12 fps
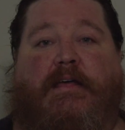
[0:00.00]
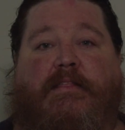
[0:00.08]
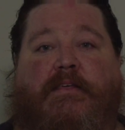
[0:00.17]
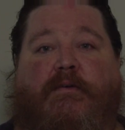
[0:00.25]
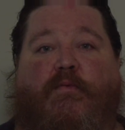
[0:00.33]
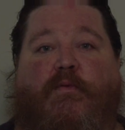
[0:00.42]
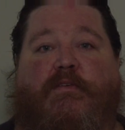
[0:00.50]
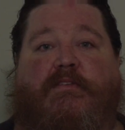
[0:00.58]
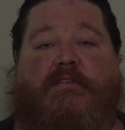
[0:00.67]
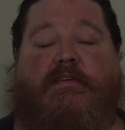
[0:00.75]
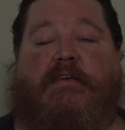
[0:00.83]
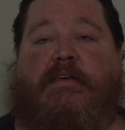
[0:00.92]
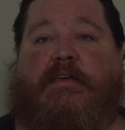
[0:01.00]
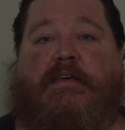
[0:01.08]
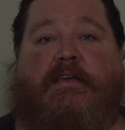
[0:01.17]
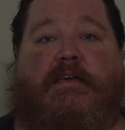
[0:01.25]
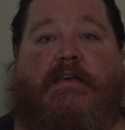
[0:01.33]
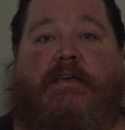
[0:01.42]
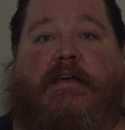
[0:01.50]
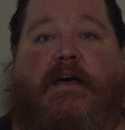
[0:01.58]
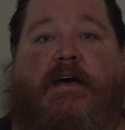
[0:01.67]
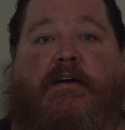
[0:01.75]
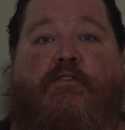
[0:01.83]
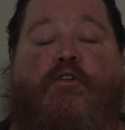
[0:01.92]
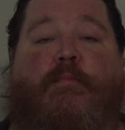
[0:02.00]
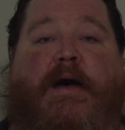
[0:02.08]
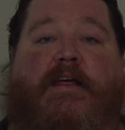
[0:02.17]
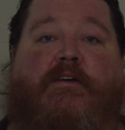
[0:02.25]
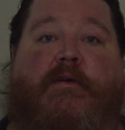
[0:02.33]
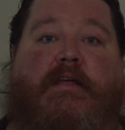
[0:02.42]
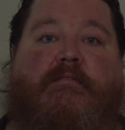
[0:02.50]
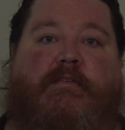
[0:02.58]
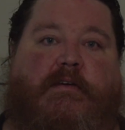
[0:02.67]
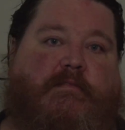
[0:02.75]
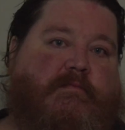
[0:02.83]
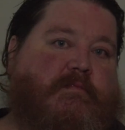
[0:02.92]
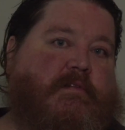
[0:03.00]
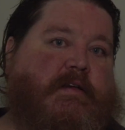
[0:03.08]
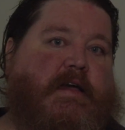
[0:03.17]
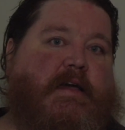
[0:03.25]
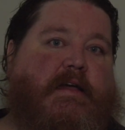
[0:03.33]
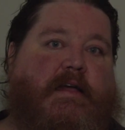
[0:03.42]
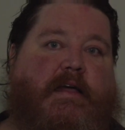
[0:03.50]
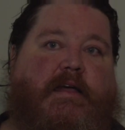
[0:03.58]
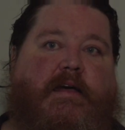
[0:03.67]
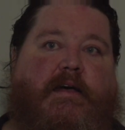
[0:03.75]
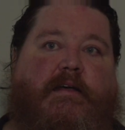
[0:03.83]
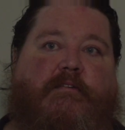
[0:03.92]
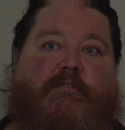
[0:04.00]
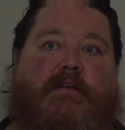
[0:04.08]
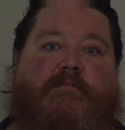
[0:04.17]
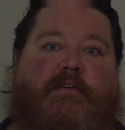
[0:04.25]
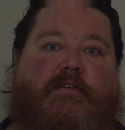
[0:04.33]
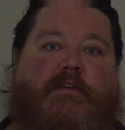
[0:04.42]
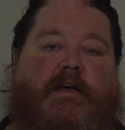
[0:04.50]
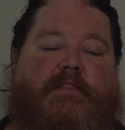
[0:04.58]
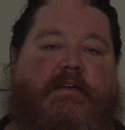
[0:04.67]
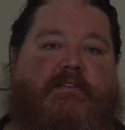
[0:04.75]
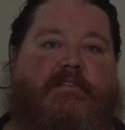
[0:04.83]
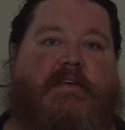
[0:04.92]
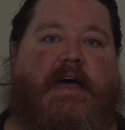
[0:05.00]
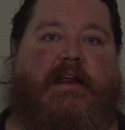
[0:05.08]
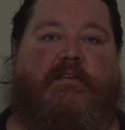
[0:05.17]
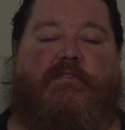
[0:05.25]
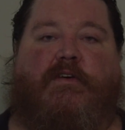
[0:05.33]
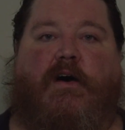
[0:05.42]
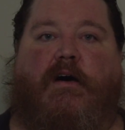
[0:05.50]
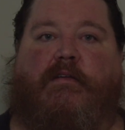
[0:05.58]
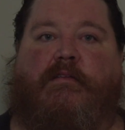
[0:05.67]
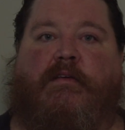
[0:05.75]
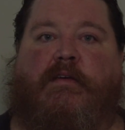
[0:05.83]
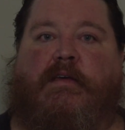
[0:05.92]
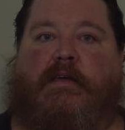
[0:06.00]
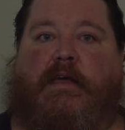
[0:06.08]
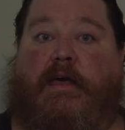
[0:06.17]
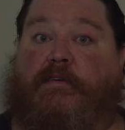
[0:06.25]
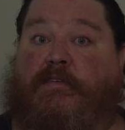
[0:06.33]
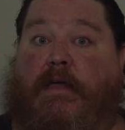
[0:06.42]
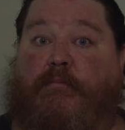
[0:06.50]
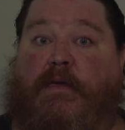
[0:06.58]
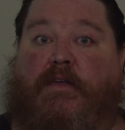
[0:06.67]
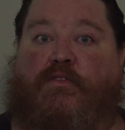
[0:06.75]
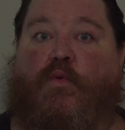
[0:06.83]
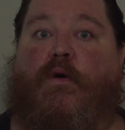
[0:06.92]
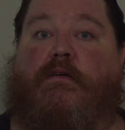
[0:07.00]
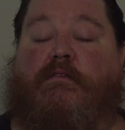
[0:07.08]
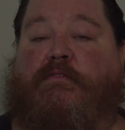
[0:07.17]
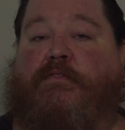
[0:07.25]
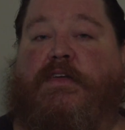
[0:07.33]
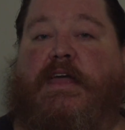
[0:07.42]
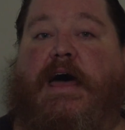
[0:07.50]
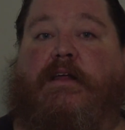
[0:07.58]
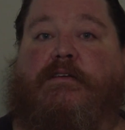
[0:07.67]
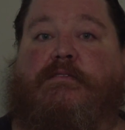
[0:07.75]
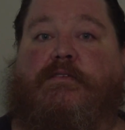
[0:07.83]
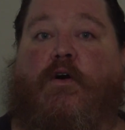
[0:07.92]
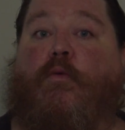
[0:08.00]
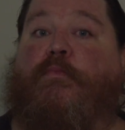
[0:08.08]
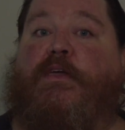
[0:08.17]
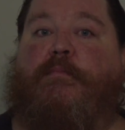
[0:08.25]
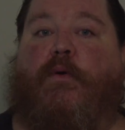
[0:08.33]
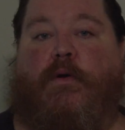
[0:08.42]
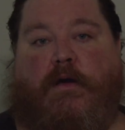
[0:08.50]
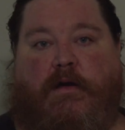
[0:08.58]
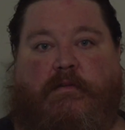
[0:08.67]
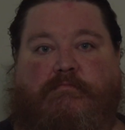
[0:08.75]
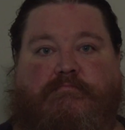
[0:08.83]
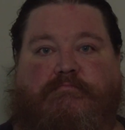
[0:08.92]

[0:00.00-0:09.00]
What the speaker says: There was a group out of Greenville. Greenville, I think Society was called, sent me a $250 Home Depot card.